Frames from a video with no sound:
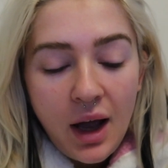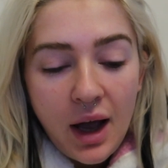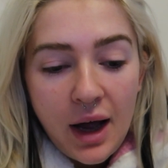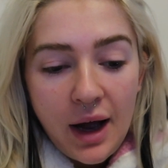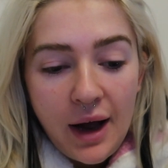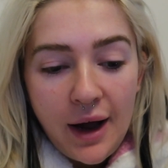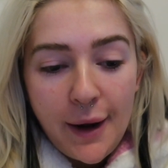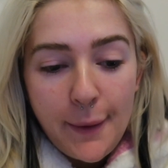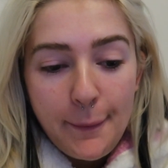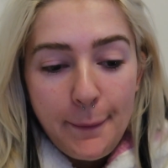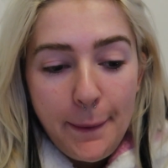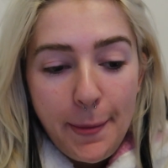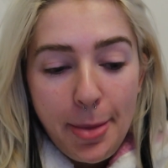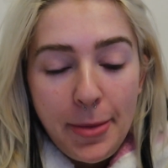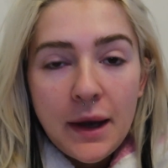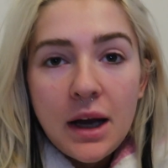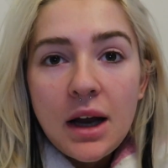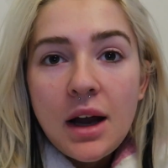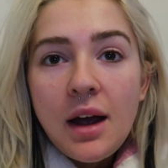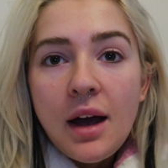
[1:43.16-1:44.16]
um
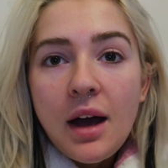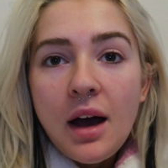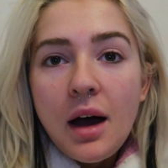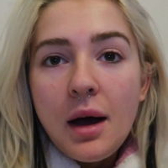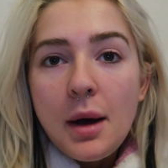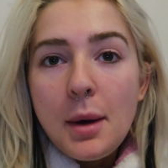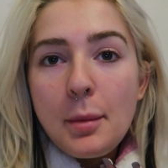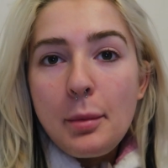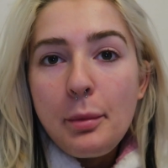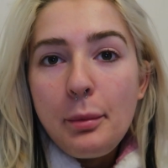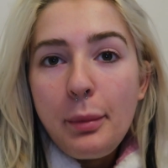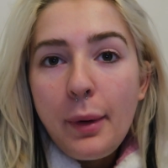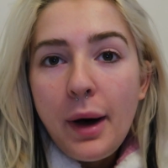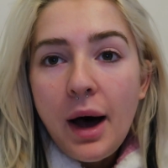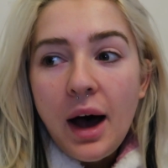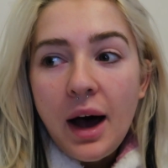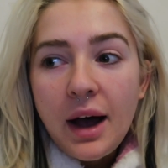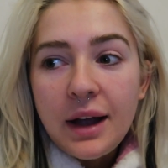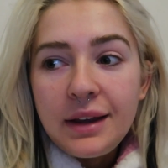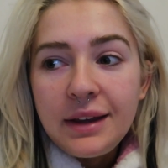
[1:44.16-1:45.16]

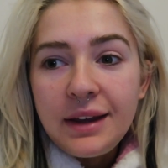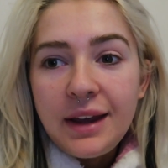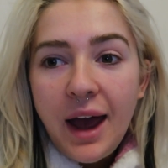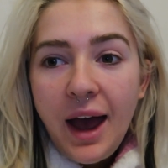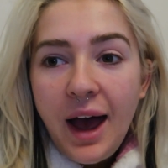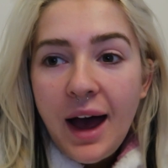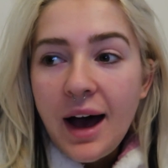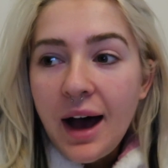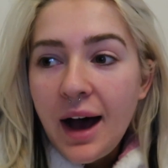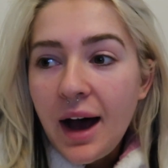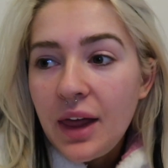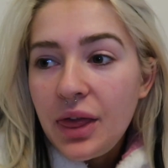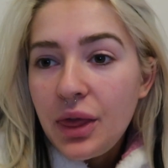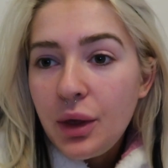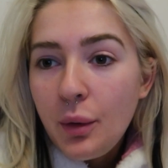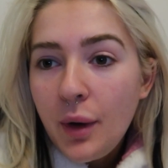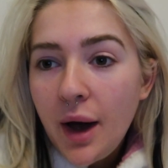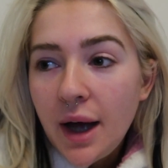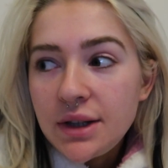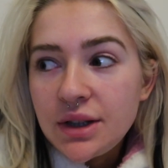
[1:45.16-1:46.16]
but yeah i
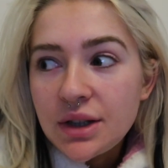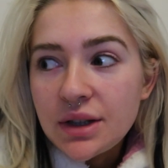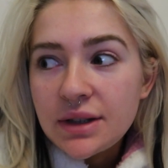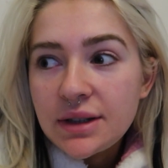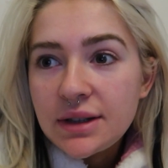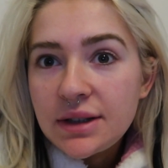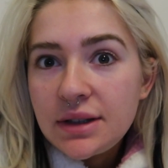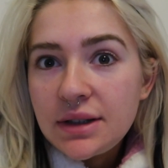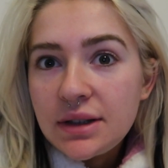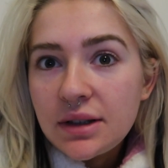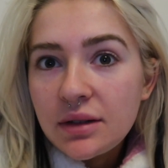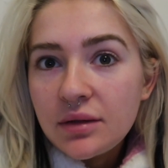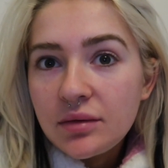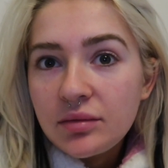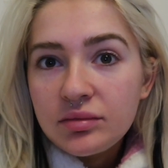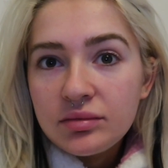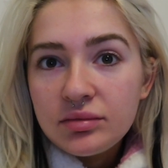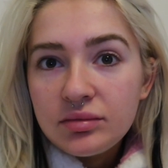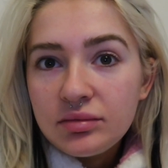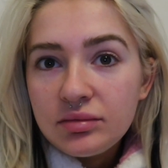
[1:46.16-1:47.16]
thought i'd just
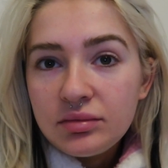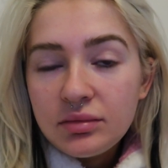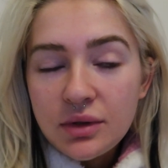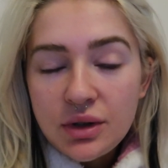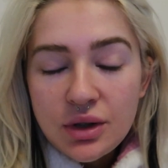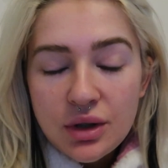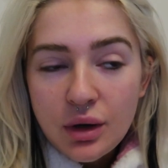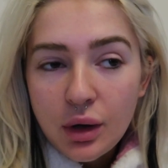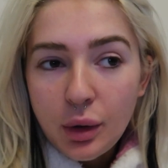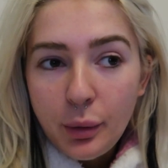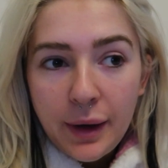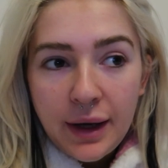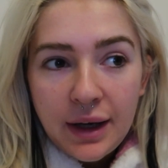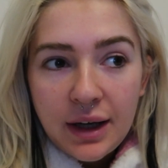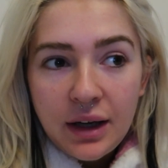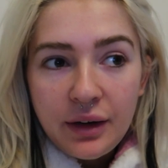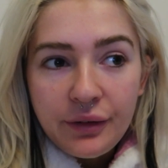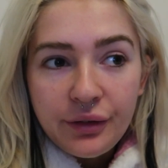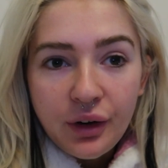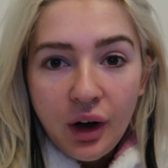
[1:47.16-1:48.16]
do a
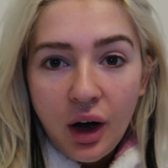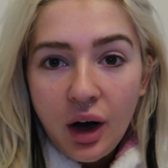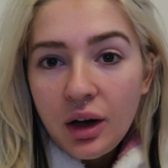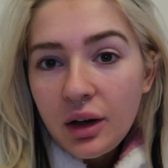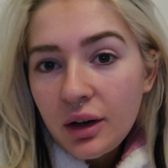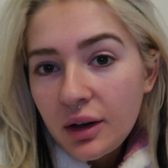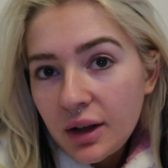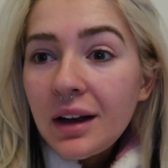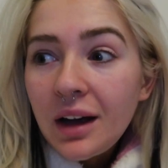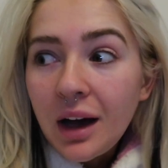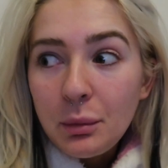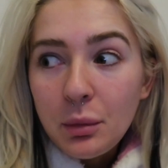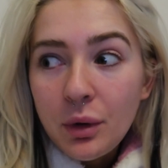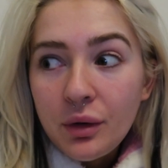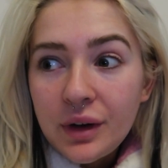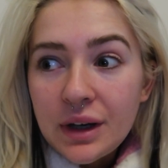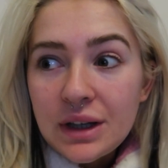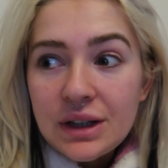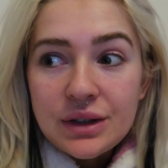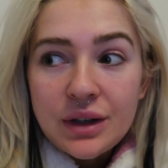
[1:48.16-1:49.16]
weekly vlog. I'm
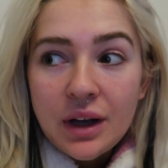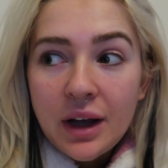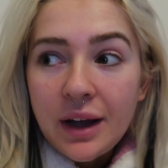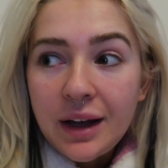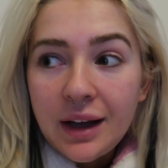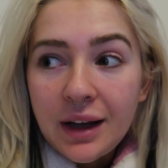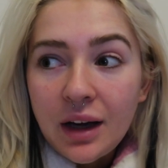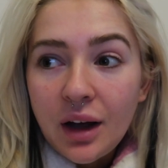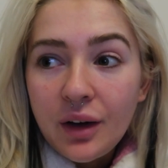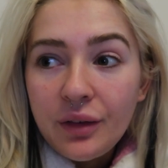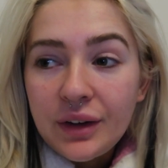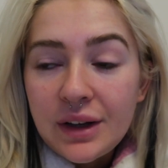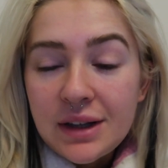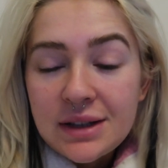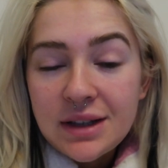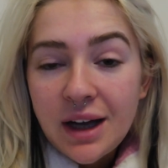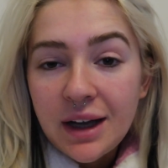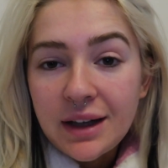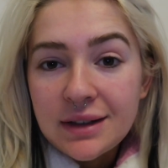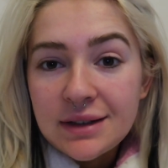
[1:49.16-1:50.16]
not really doing enough
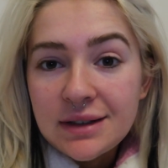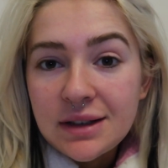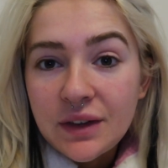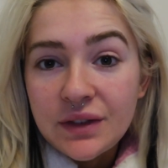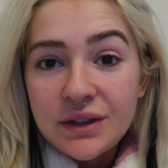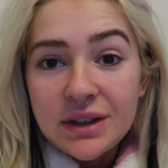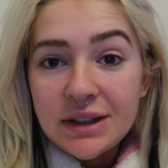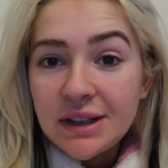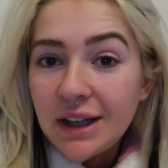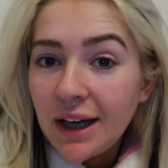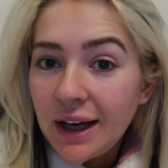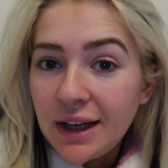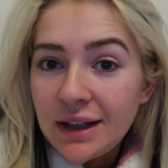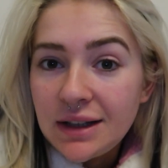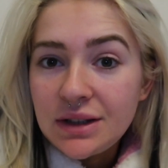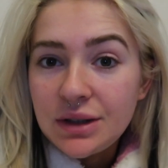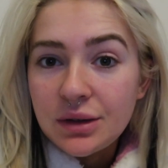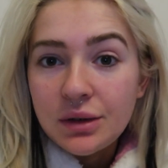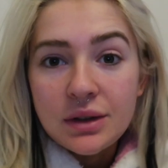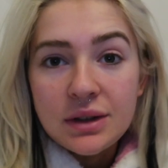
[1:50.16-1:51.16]
exciting stuff today
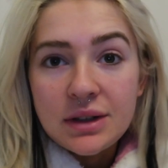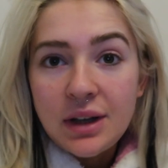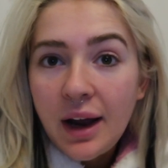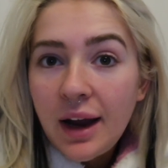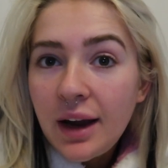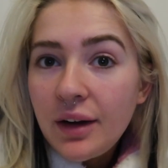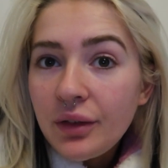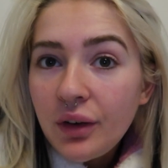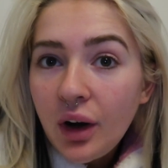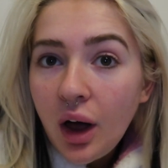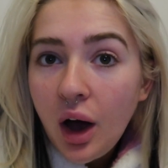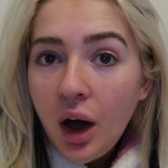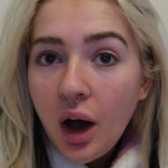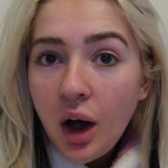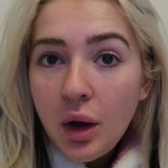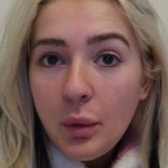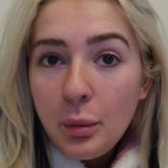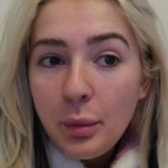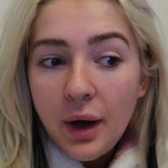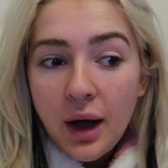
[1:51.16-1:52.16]
to do a day
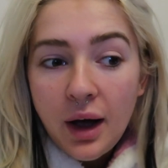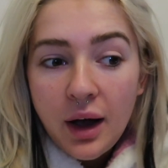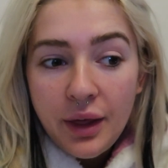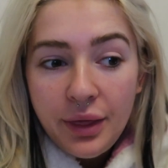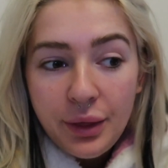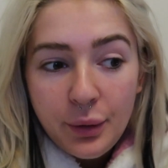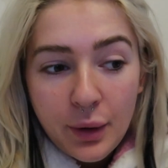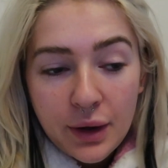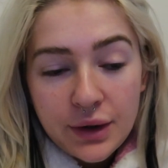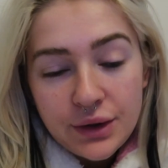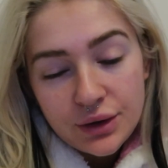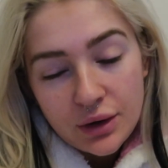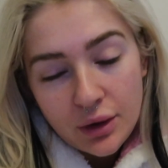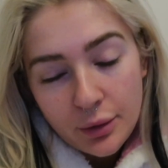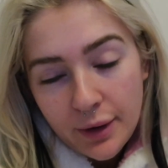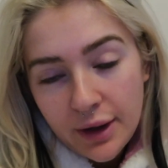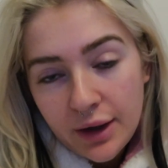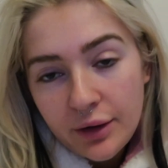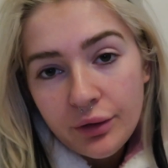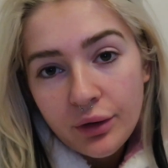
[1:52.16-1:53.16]
vlog, but I thought I'd do a
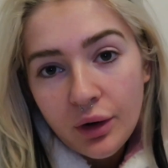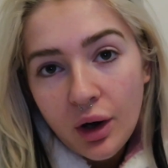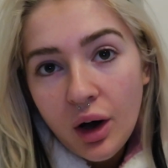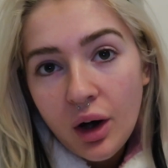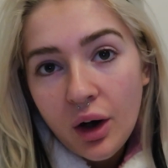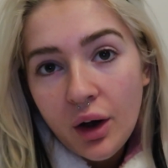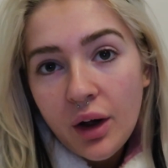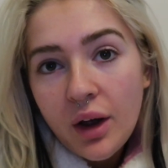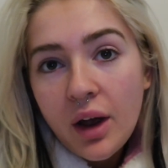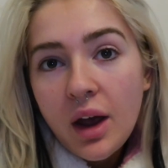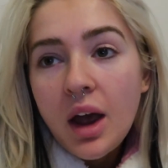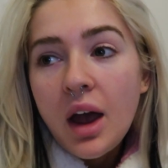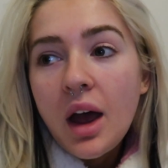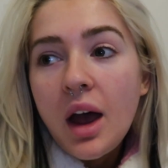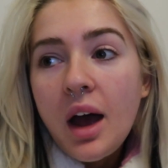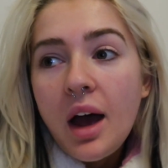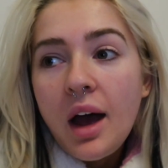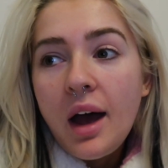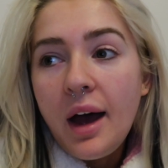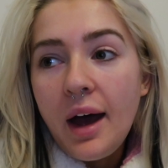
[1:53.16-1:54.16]
week vlog.
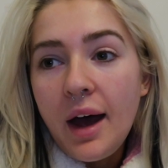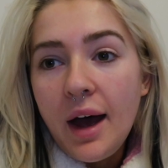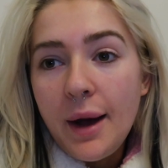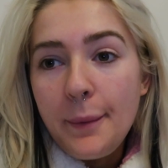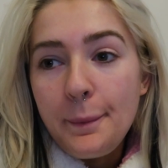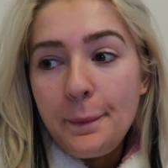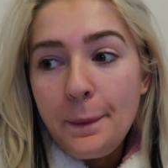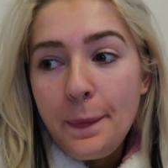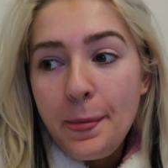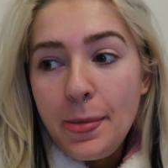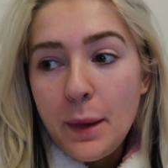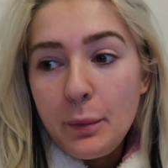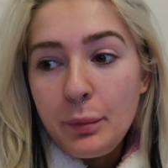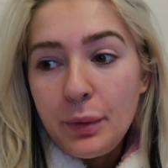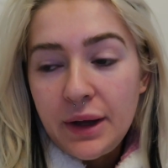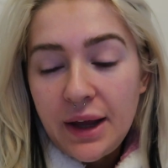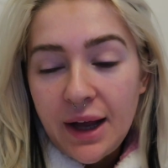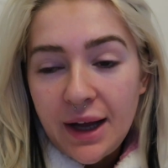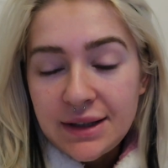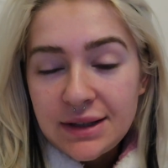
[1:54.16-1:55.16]
Um,
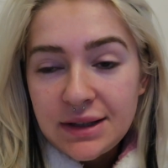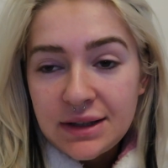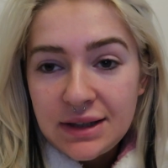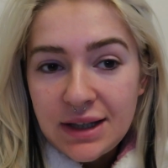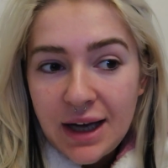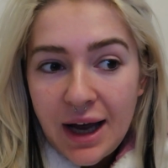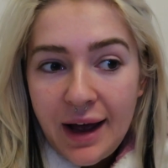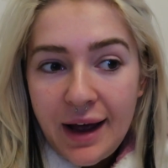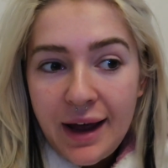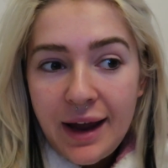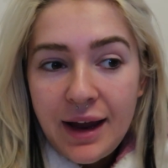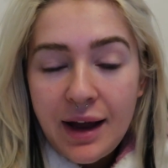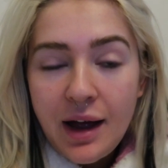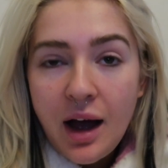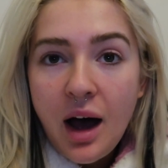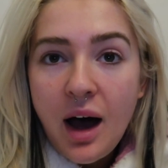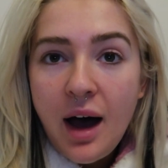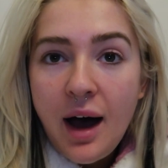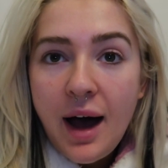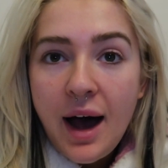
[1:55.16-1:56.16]
but yeah, today
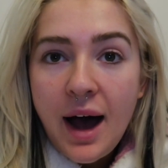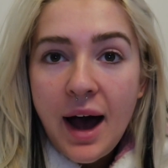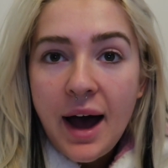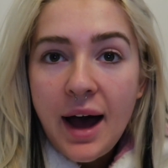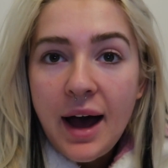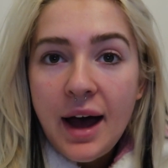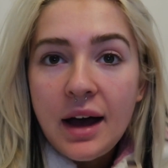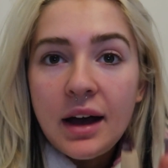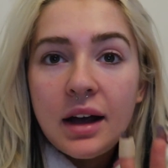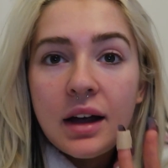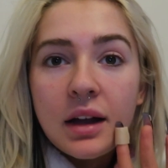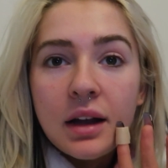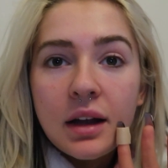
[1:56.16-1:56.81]
I